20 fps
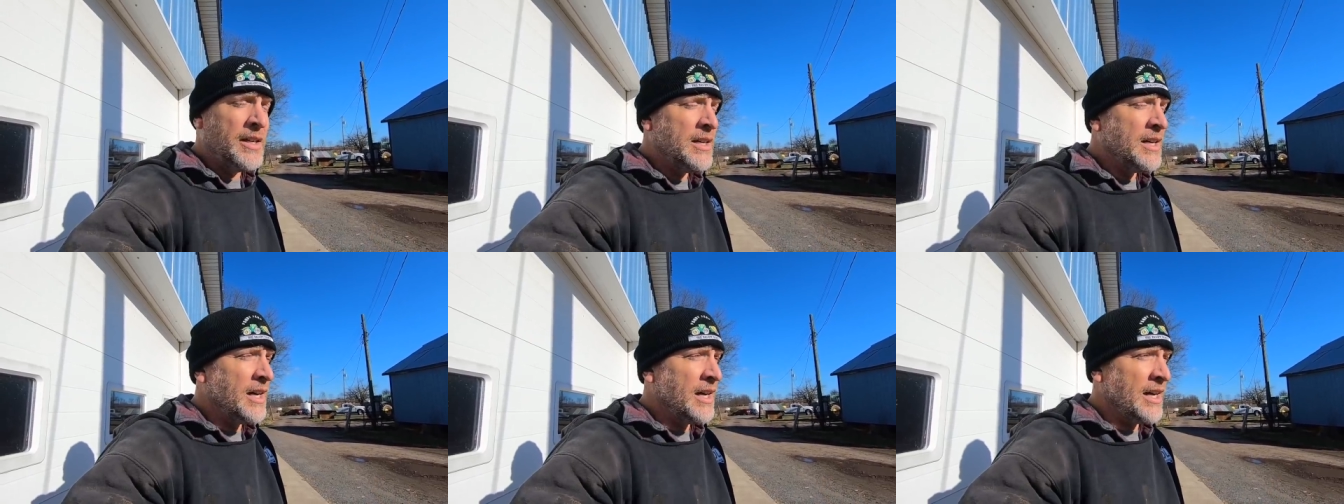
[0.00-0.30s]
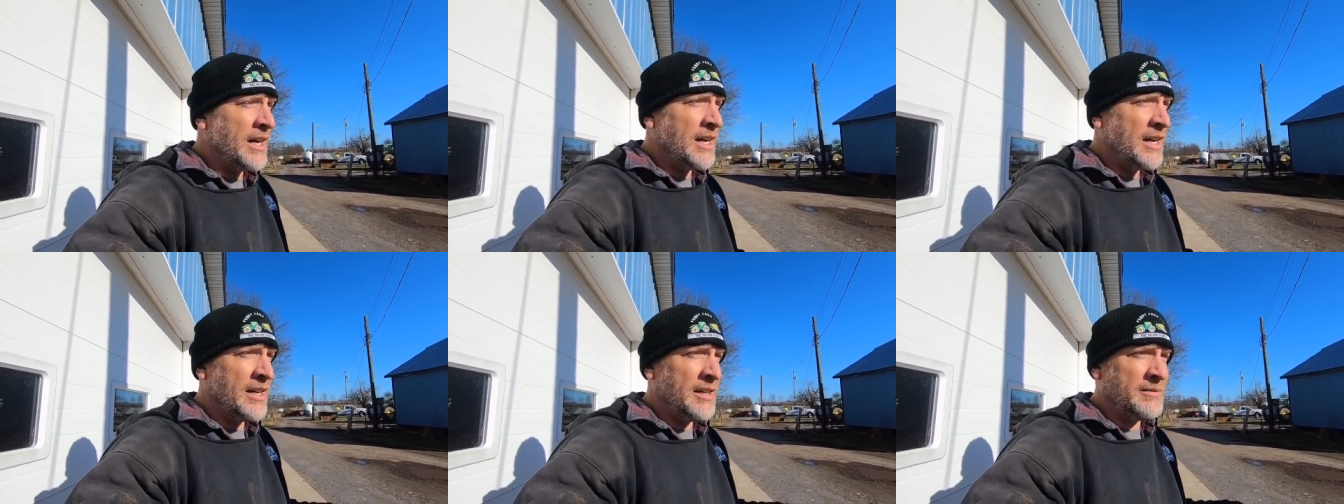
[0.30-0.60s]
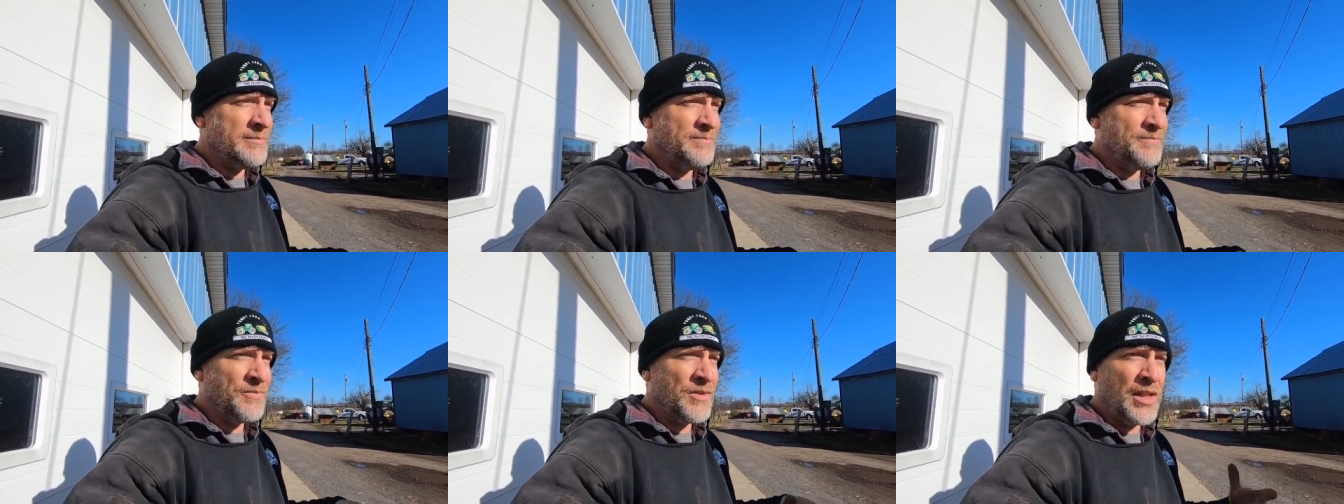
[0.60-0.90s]

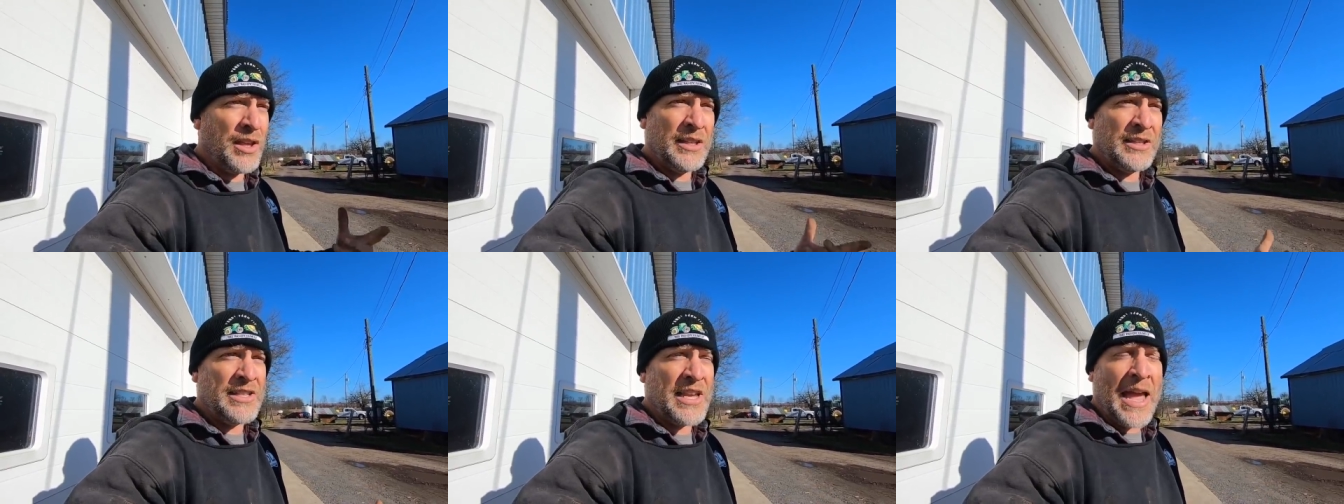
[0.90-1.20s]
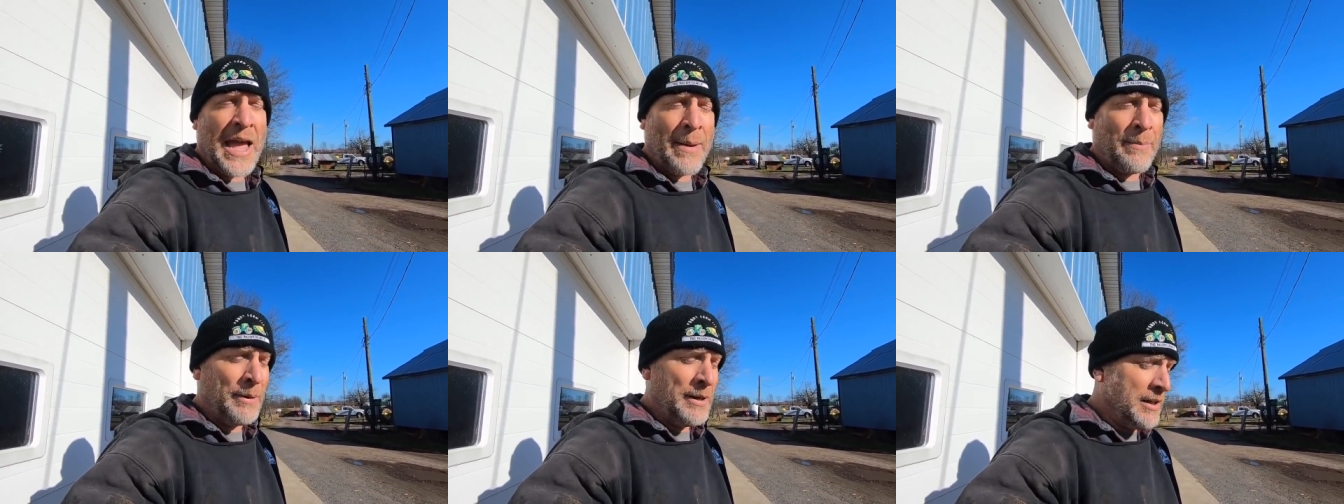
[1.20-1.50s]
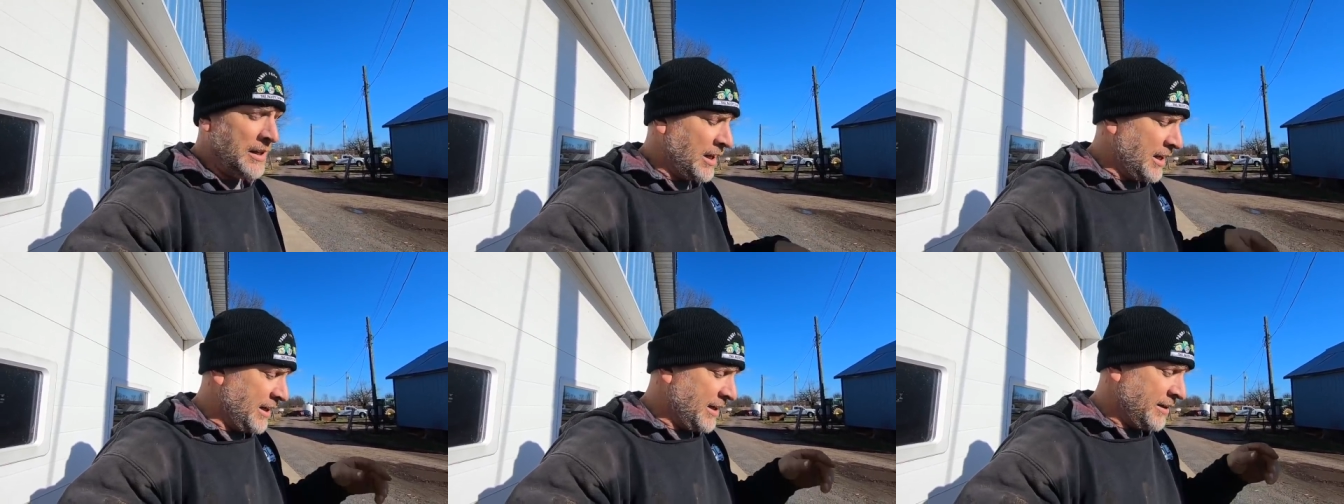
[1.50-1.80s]
Um, things happen
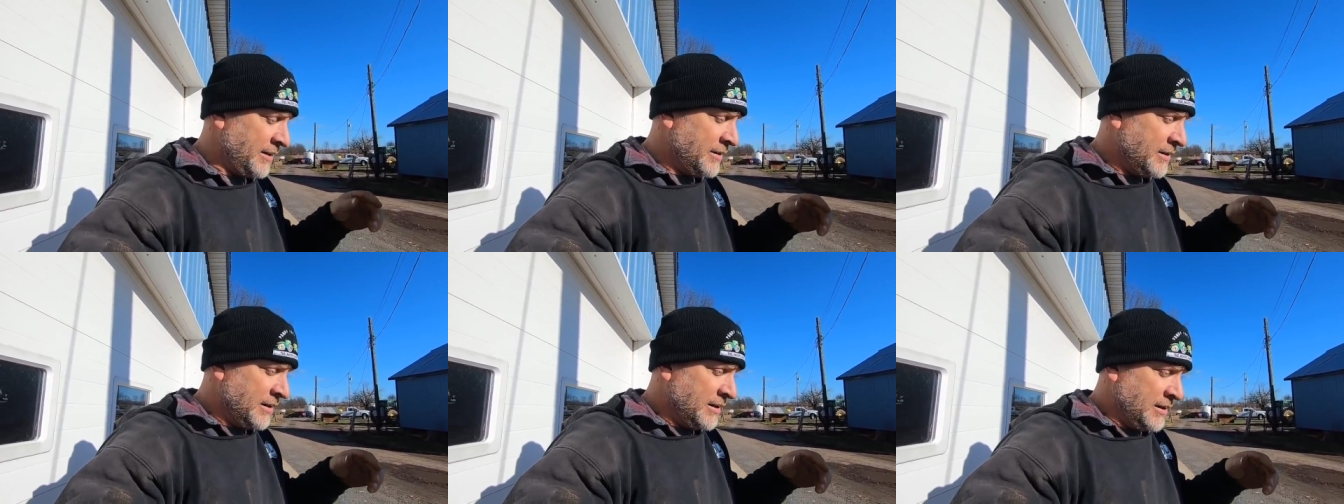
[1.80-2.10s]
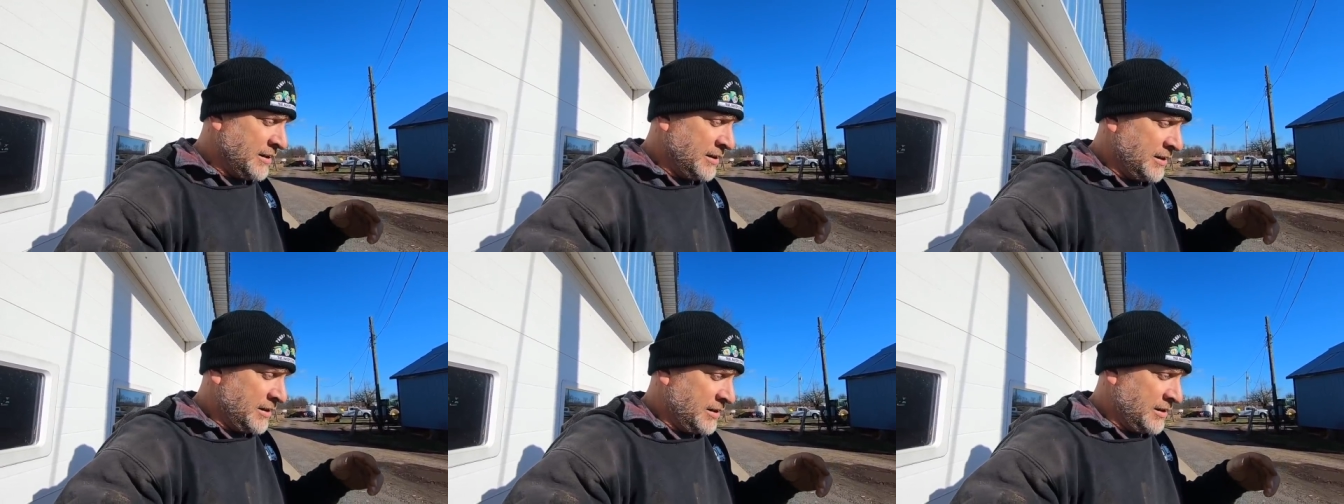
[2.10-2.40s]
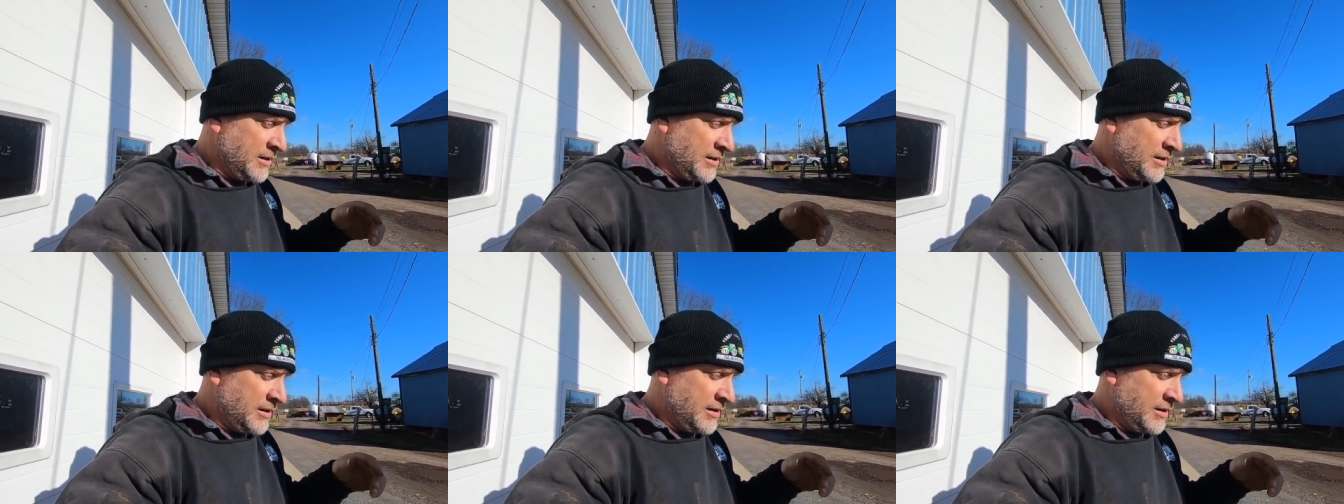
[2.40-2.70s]
like
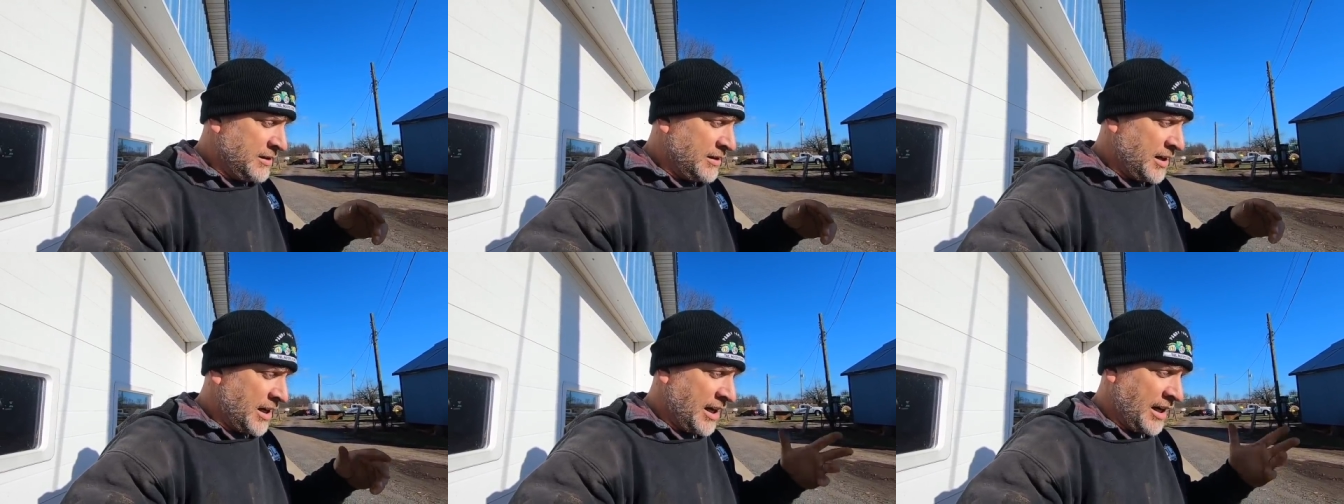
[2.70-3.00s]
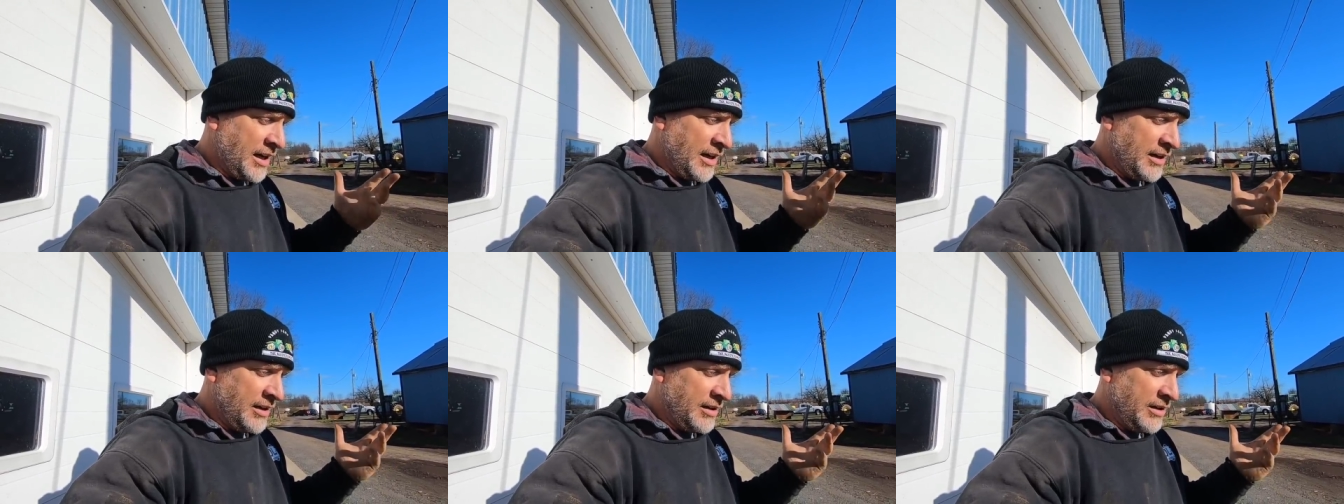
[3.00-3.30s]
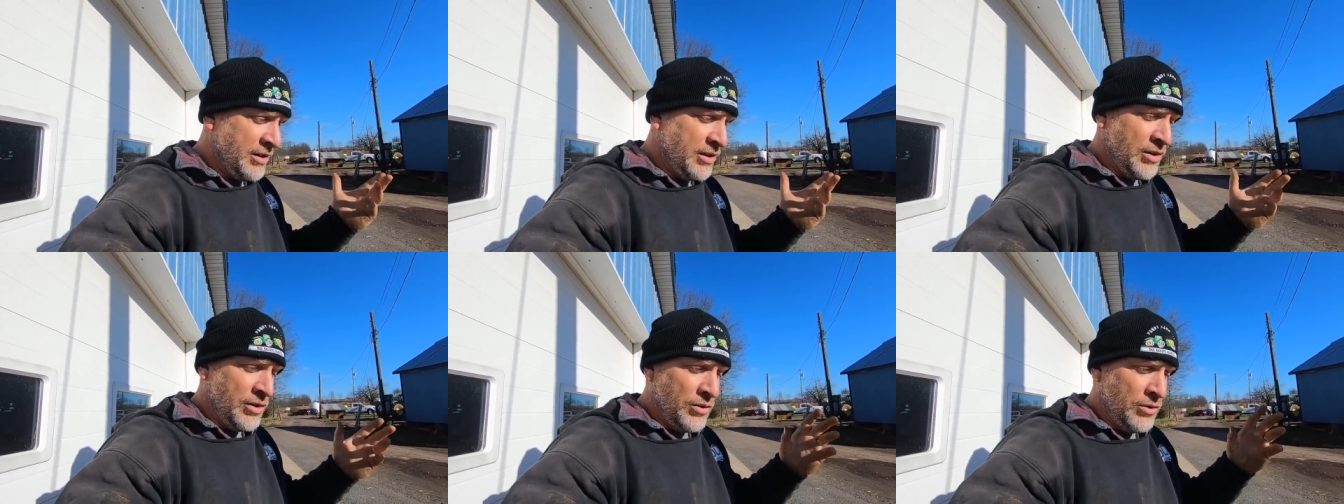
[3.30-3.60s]
uh,
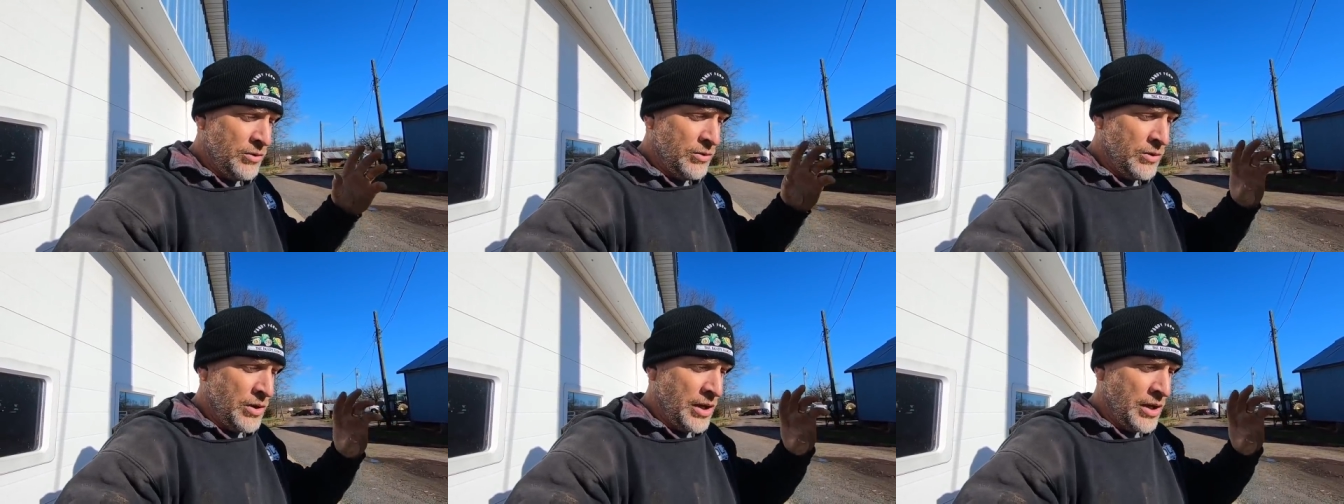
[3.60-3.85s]
you